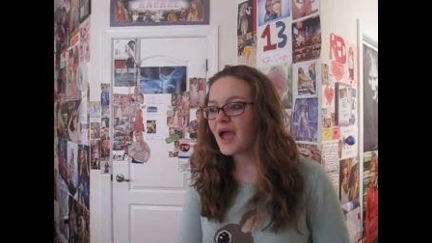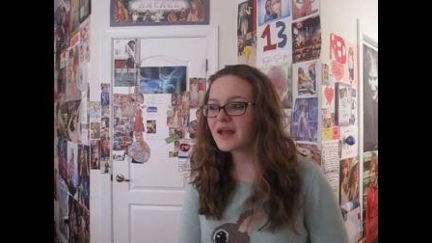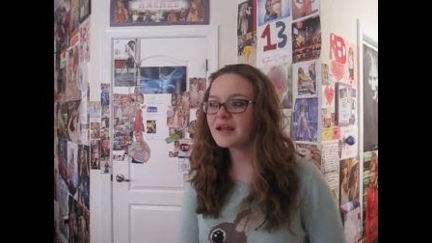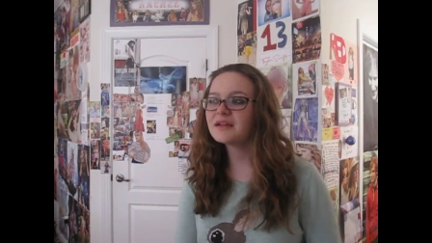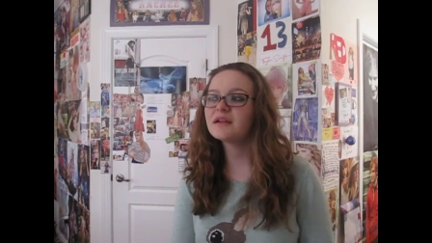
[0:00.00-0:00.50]

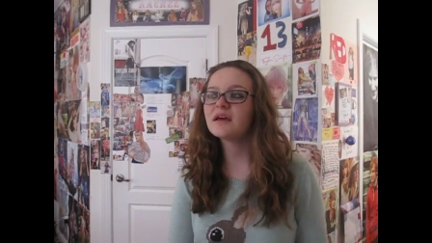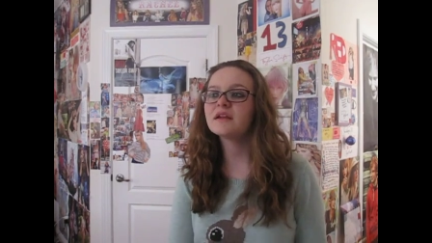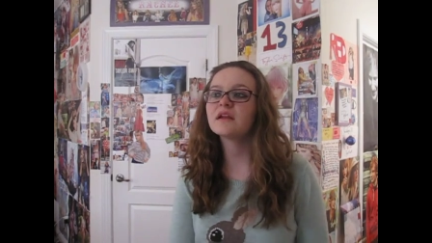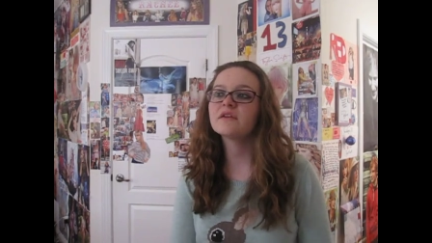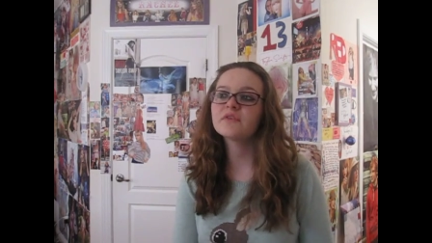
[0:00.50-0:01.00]
and I, and I
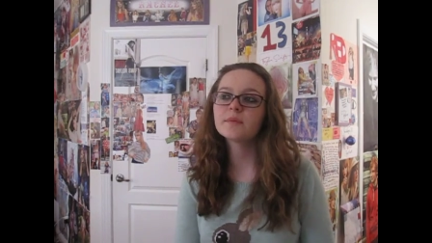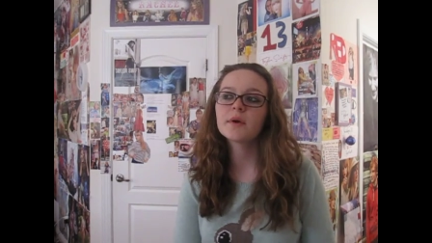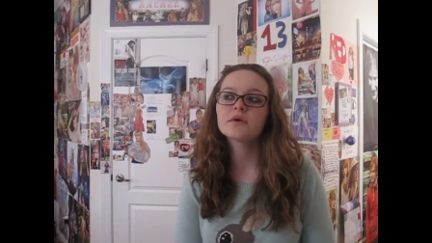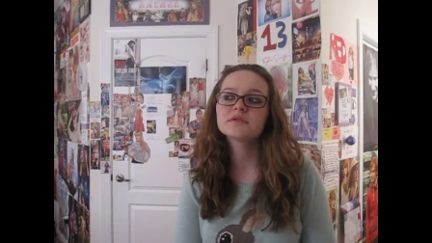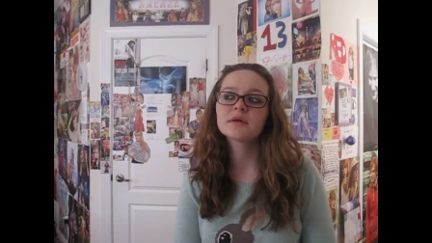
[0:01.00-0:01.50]
never
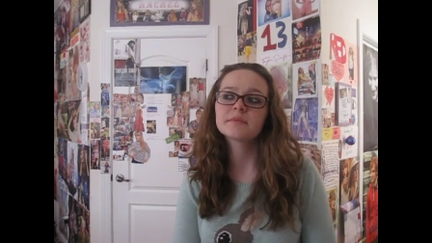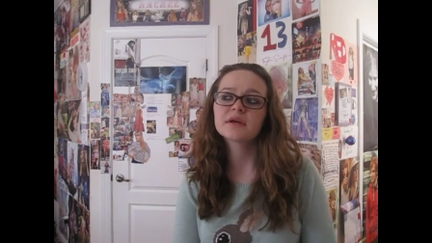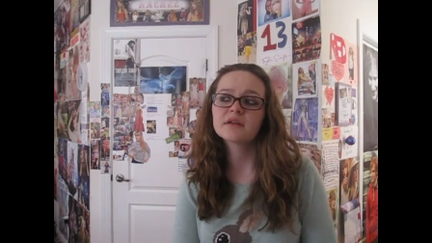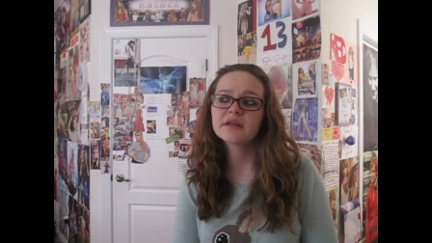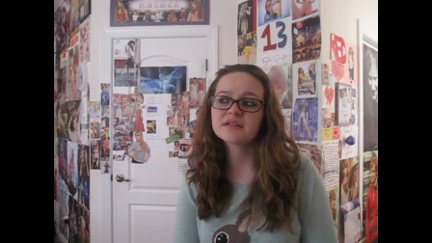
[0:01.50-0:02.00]
post
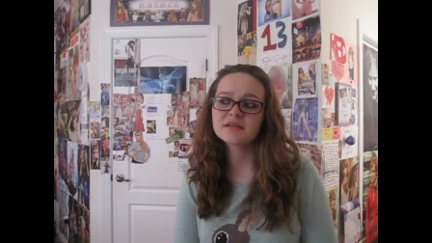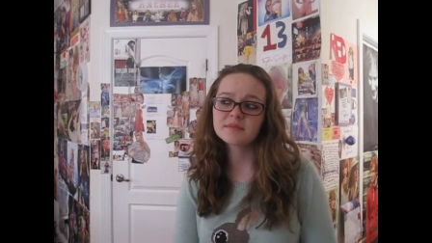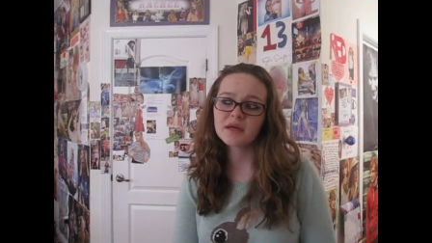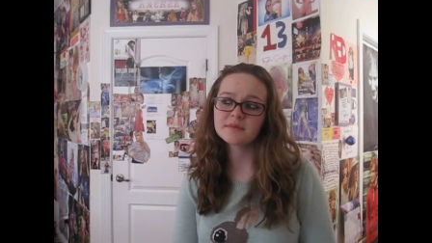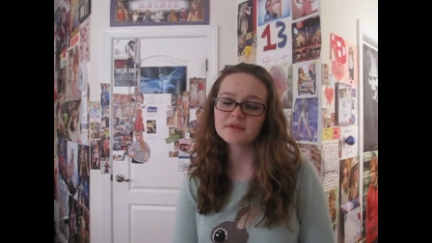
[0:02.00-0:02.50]
something like
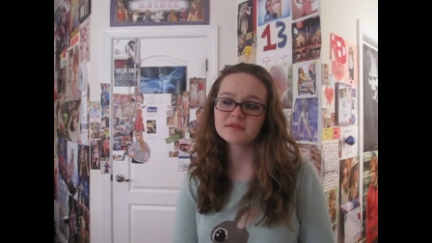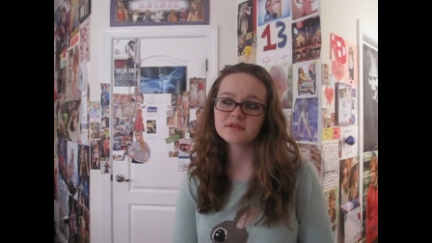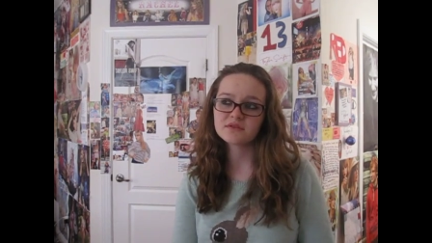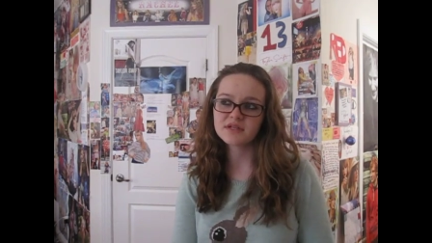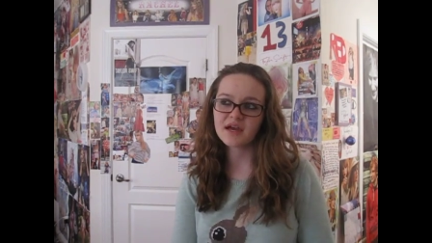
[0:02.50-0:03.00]
sometimes I'll
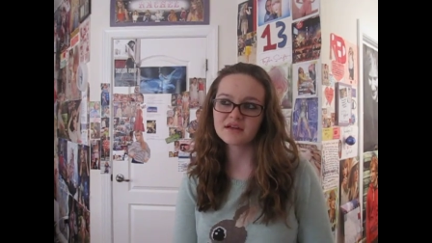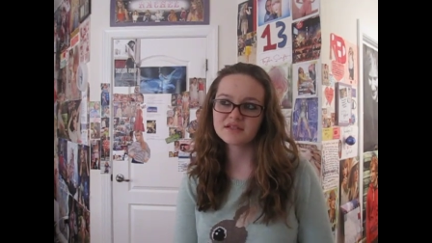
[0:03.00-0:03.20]
still tag